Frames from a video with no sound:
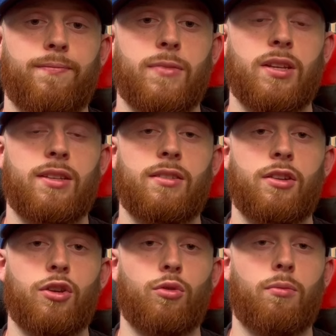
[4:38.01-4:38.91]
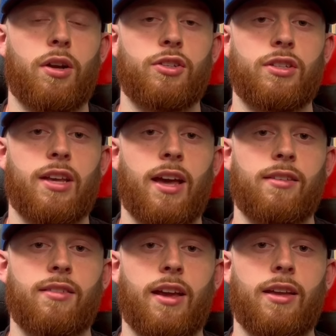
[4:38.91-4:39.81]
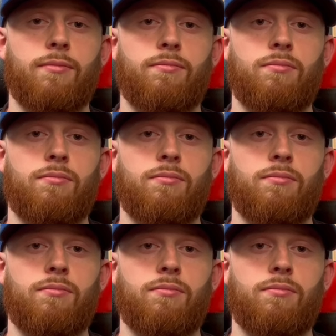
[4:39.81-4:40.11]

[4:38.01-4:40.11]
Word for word: to, to do a bunch of tests. I had